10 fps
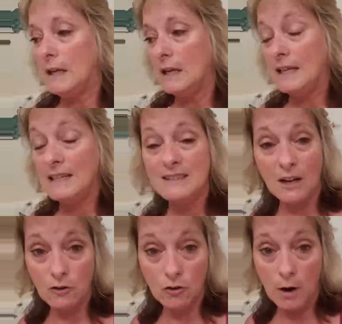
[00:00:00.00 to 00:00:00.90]
He's
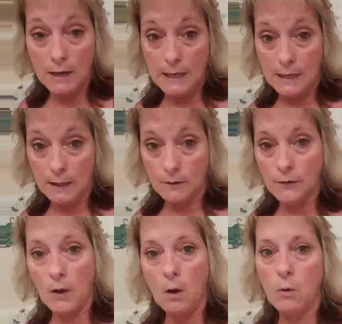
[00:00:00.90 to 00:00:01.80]
not sure I need it,
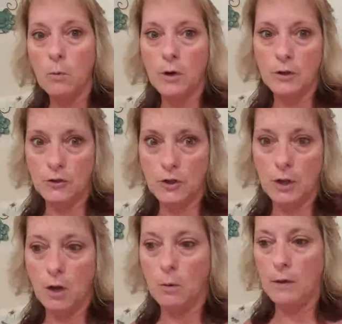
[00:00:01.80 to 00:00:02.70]
so we're just going
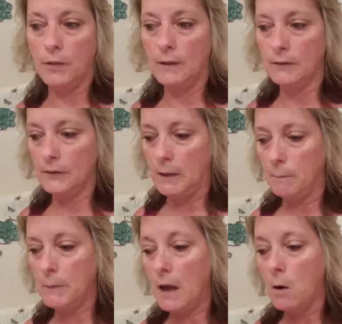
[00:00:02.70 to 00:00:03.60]
to go with it and see.
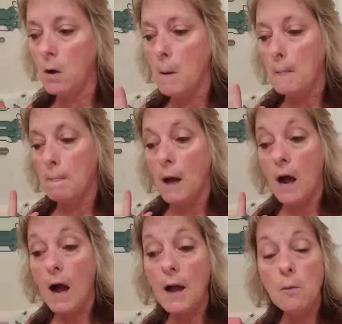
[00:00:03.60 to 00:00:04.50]
Now,
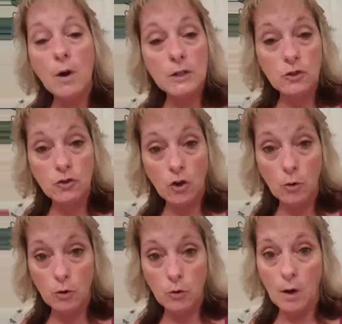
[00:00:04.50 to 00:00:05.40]
I want to show
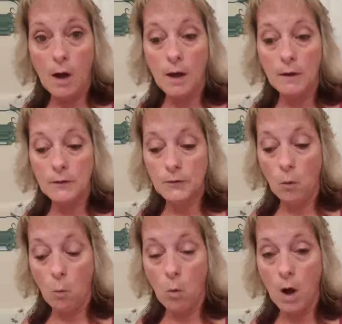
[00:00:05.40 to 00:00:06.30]
you guys
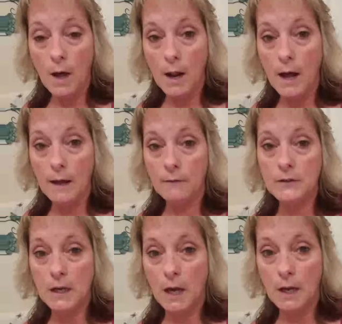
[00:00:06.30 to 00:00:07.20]
what I have
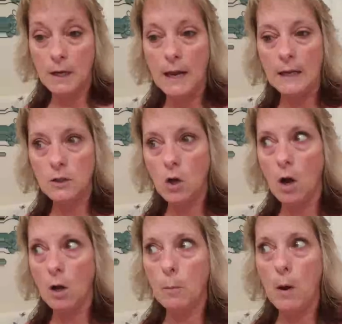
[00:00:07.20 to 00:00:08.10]
done and
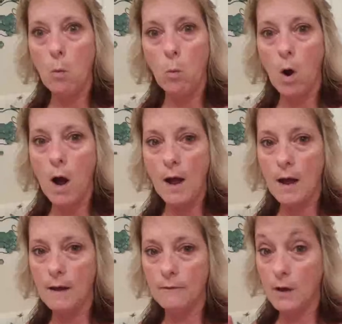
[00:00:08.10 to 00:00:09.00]
talk about why
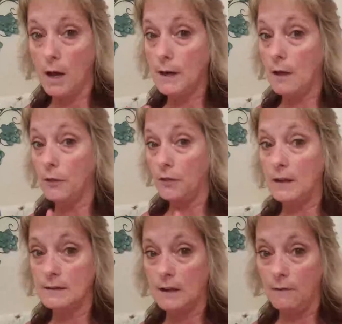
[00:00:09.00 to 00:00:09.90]
I have gotten out the
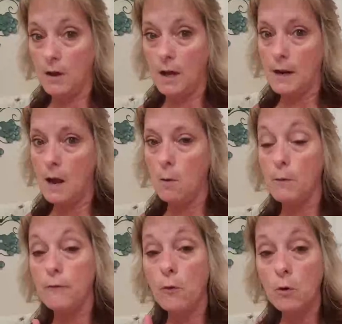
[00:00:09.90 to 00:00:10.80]
things that I've gotten out
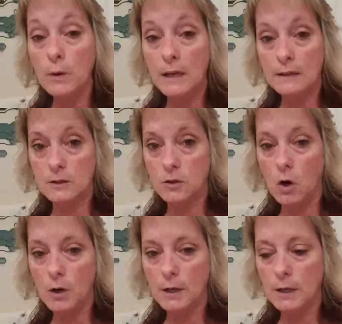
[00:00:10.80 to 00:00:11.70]
before we get
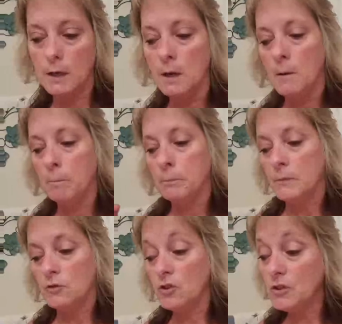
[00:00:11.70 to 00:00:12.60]
started,
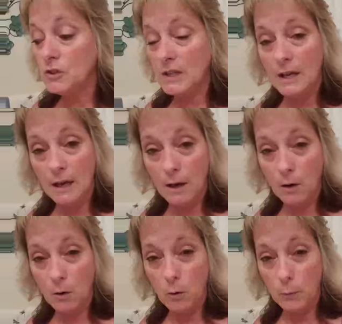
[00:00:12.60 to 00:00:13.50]
just to
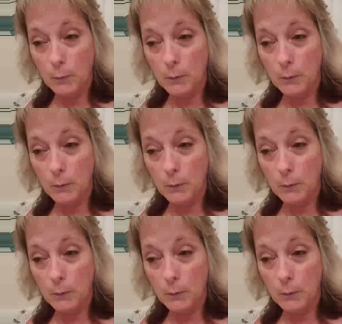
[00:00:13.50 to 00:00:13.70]
help,